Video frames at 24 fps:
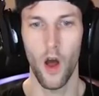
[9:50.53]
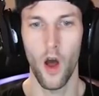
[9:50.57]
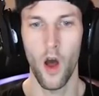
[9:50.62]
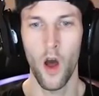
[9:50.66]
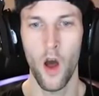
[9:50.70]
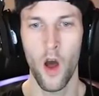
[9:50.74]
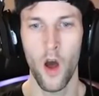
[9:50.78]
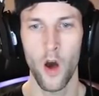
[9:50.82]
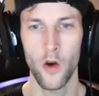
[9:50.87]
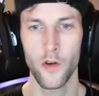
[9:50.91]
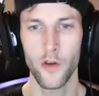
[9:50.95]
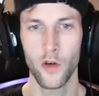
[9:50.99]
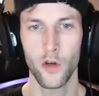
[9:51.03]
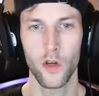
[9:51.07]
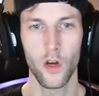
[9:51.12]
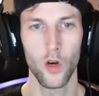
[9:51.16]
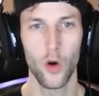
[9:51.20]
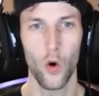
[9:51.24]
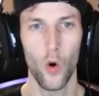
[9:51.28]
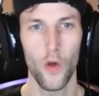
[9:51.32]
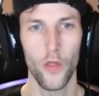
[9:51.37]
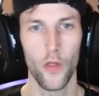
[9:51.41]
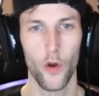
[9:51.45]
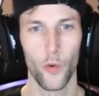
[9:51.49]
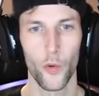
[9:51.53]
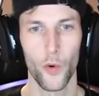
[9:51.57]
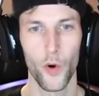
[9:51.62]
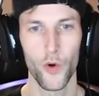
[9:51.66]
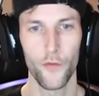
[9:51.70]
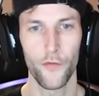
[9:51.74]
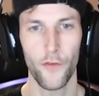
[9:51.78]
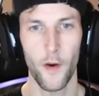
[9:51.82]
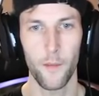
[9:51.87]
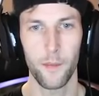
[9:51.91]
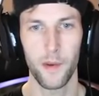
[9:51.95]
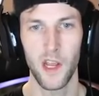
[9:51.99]
Oh, you can go on the
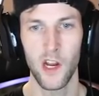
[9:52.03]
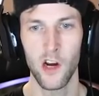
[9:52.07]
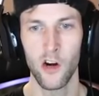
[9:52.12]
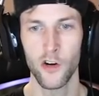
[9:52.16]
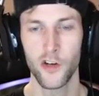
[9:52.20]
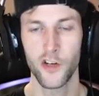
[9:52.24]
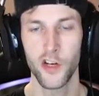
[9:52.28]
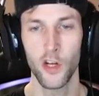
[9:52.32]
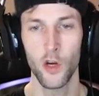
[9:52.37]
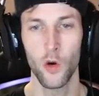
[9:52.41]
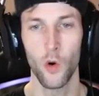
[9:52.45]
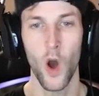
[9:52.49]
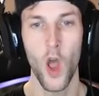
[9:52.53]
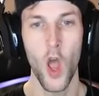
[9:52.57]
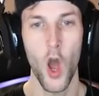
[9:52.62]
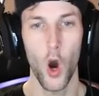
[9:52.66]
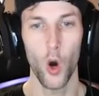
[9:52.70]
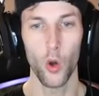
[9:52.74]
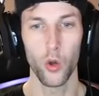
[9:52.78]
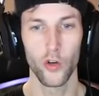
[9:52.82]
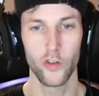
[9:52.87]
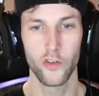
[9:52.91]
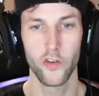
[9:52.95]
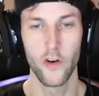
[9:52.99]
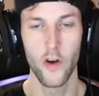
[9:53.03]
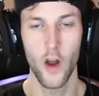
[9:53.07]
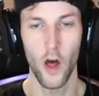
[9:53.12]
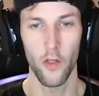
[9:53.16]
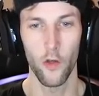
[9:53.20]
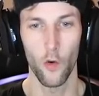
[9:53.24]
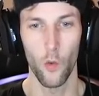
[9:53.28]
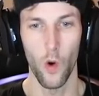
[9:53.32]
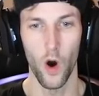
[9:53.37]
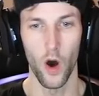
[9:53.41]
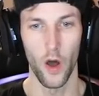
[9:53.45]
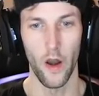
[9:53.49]
roof up here, too. Oh, there's
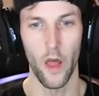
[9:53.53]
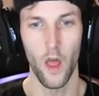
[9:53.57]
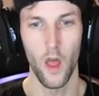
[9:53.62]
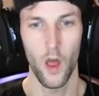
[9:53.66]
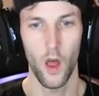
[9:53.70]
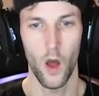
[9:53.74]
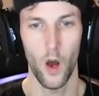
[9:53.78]
another one.